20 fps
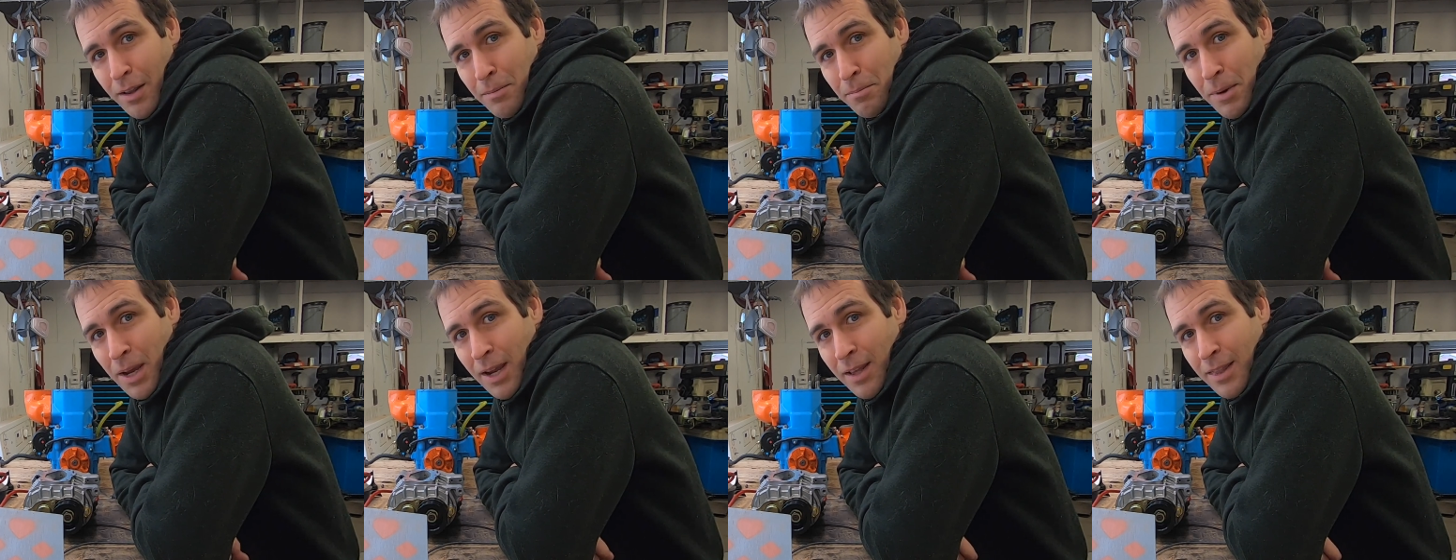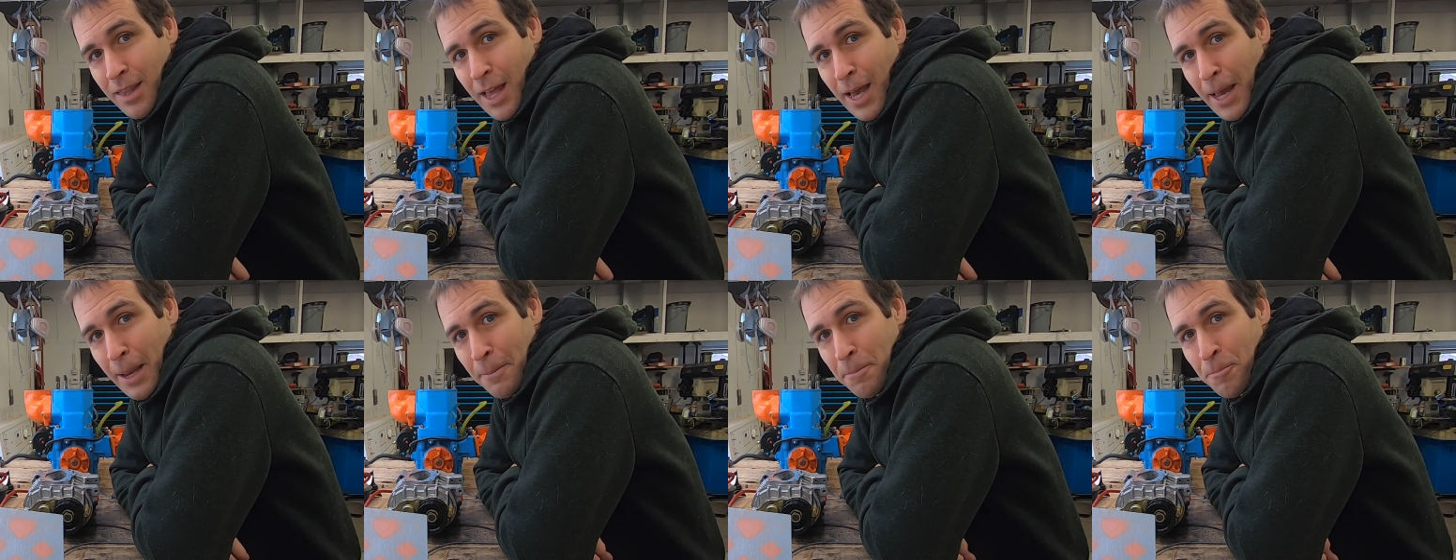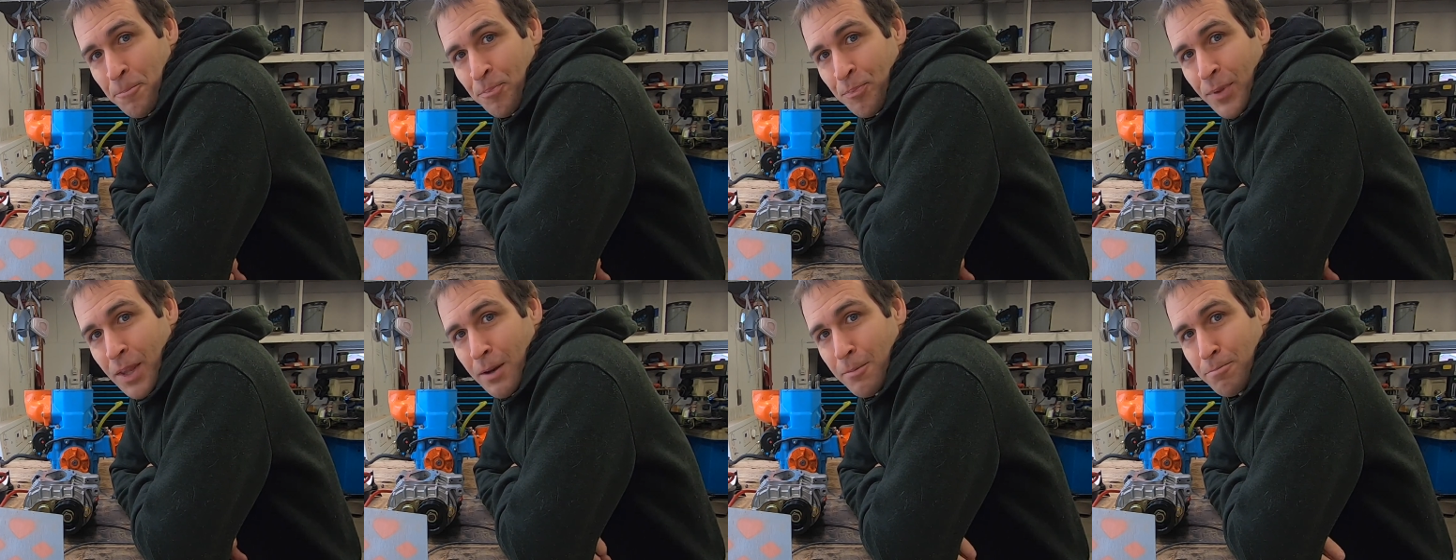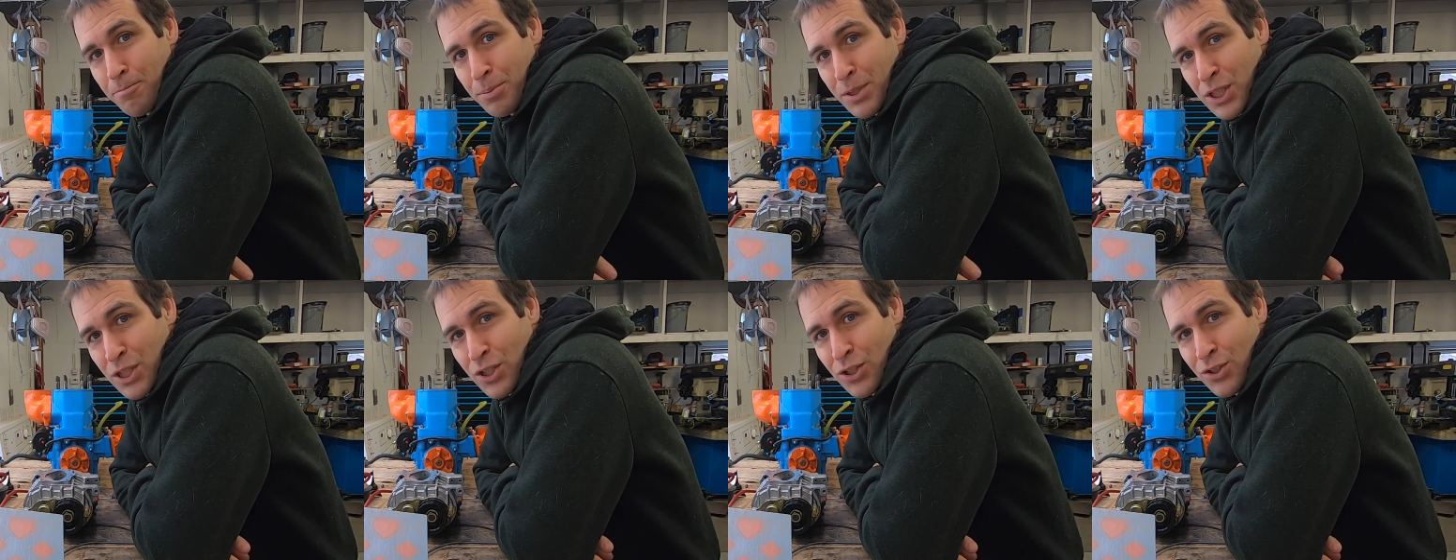it made that
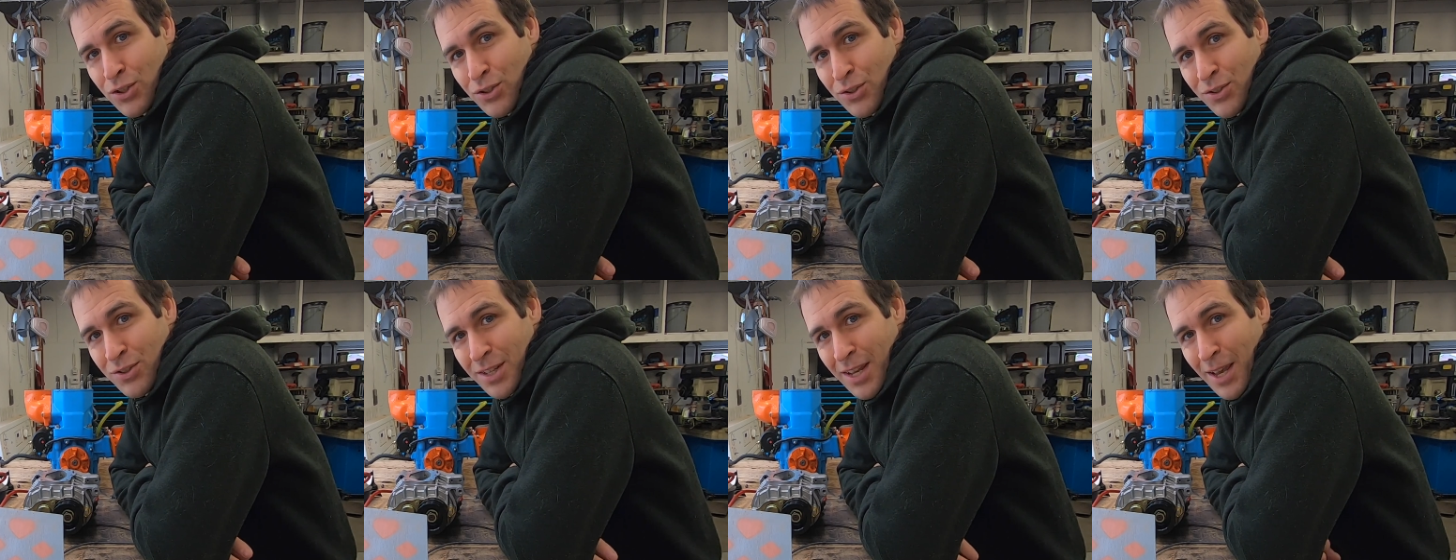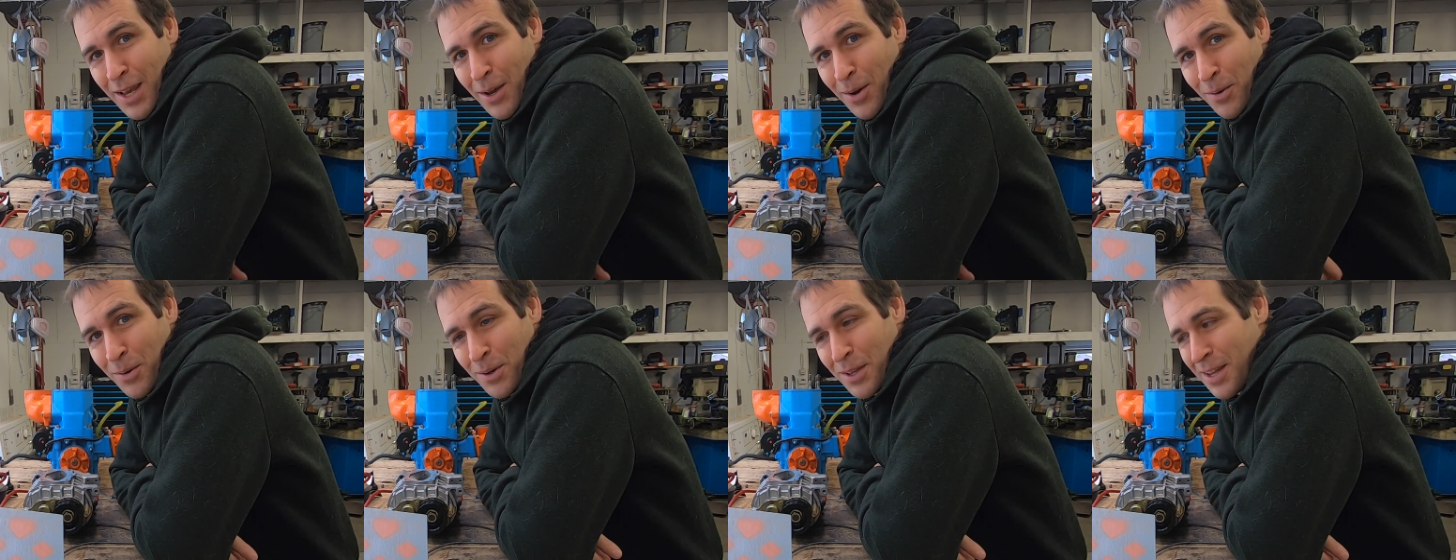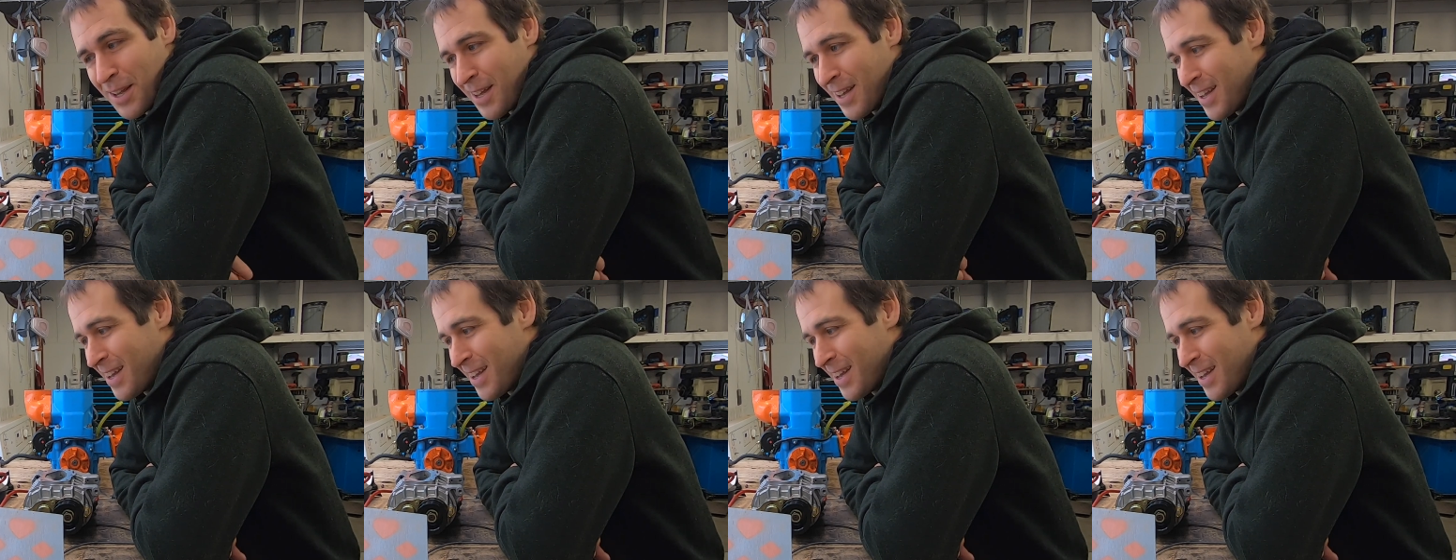psh sound.